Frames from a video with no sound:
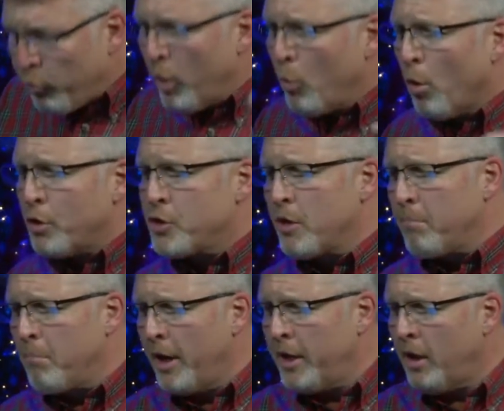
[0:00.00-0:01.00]
we worship
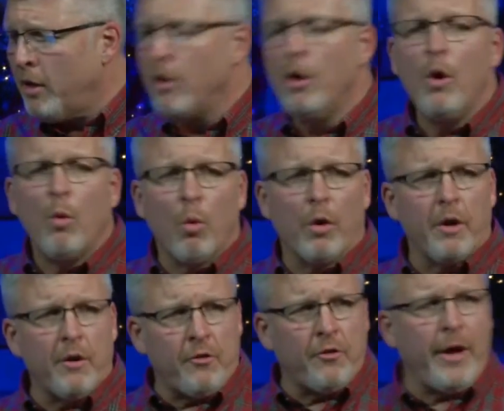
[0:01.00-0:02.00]
money, we're going
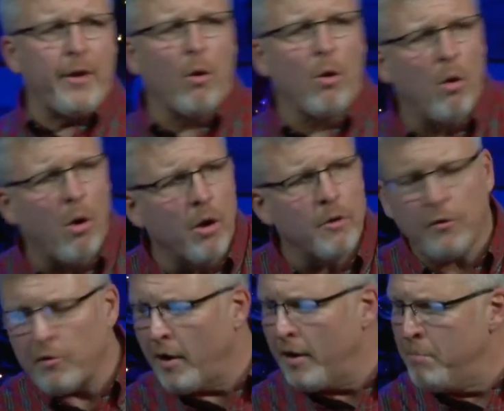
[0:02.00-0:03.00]
to set our
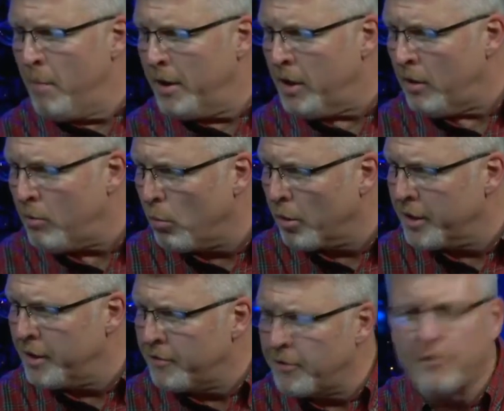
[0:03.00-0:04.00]
hearts on money. We're going
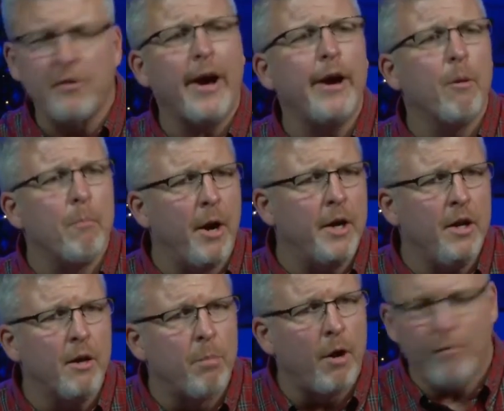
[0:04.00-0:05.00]
to desire money
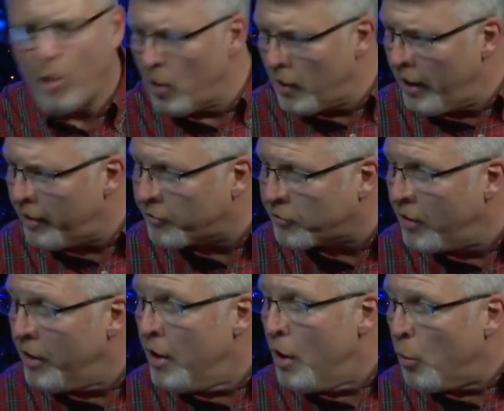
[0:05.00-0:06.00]
above all else.
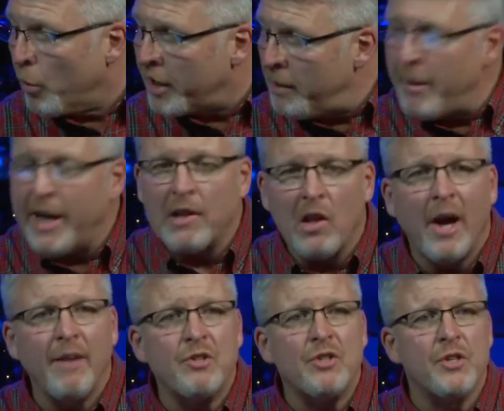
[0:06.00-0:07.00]
We're going to make
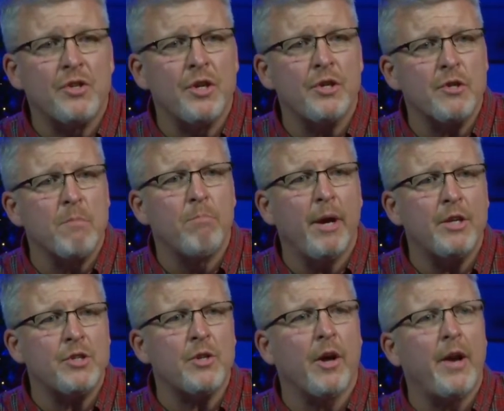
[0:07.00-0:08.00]
life's decision
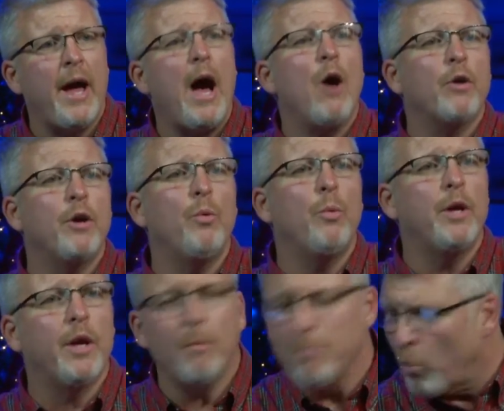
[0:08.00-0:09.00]
based on how can we
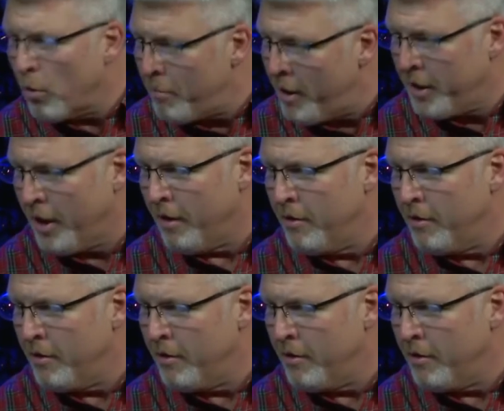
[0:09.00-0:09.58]
get more money?